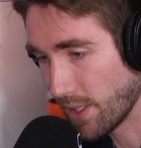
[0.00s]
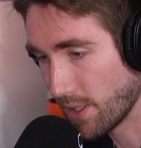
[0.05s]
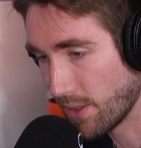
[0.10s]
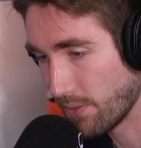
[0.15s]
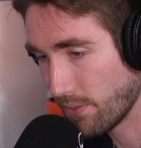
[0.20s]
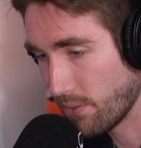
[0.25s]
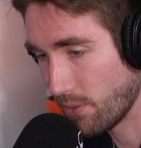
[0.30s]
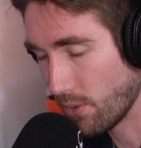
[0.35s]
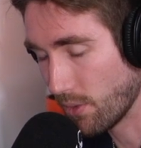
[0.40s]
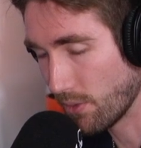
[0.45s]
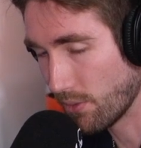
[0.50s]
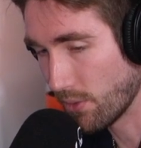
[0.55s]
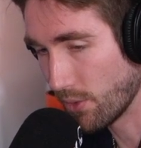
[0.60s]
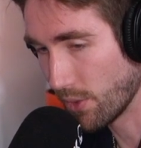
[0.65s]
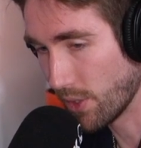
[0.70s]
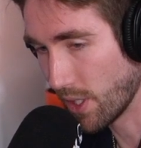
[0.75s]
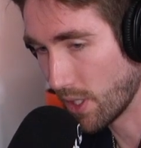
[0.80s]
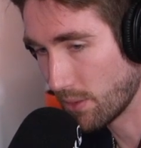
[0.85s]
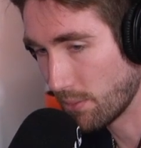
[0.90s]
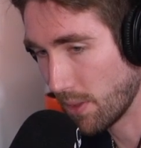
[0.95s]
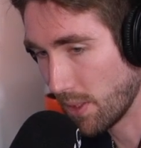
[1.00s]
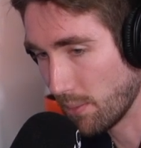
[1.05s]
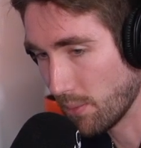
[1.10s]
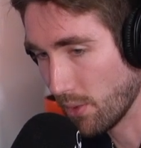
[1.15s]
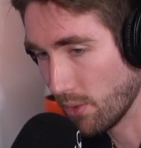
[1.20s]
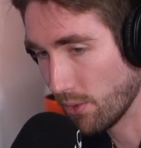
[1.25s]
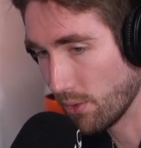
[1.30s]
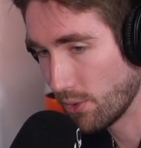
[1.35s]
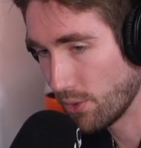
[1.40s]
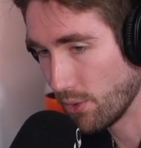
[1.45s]
for young
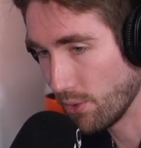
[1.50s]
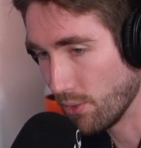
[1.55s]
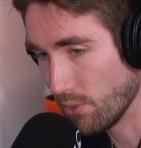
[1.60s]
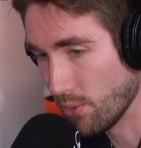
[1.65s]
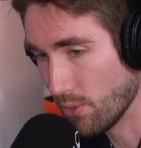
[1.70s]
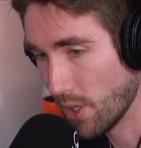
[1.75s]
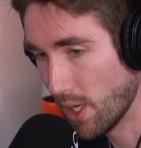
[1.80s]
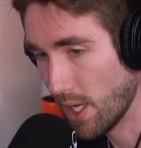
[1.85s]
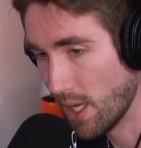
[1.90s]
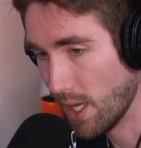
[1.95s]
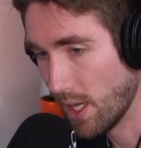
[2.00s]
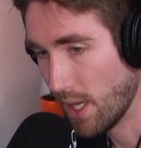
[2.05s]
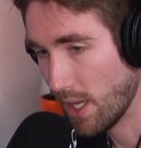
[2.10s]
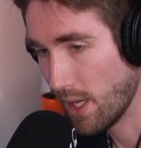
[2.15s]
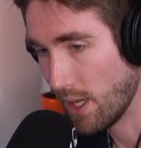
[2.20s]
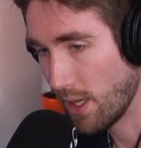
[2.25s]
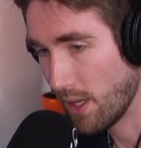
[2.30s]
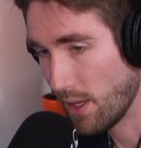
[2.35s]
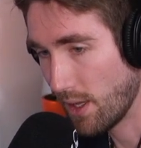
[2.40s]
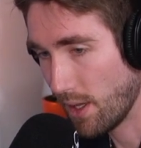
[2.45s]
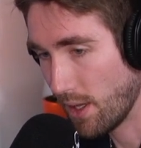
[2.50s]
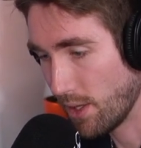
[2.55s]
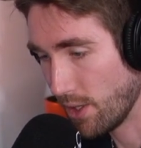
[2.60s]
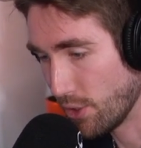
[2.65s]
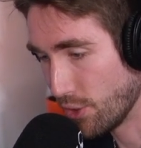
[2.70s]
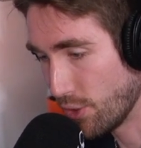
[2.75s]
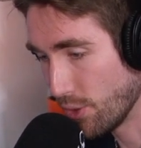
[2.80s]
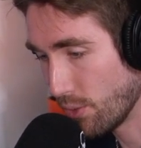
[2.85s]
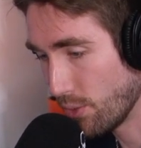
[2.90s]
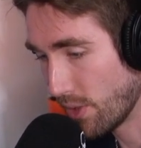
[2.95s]
people to
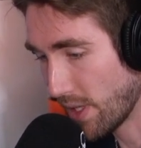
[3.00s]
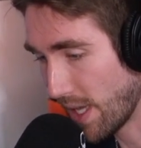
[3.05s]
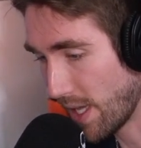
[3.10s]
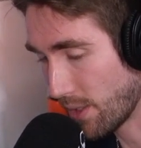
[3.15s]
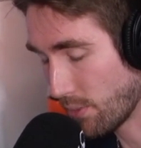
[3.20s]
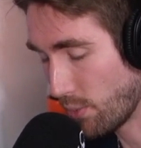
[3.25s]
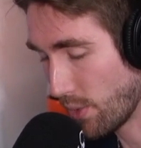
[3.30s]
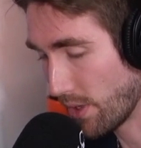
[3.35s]
do that, where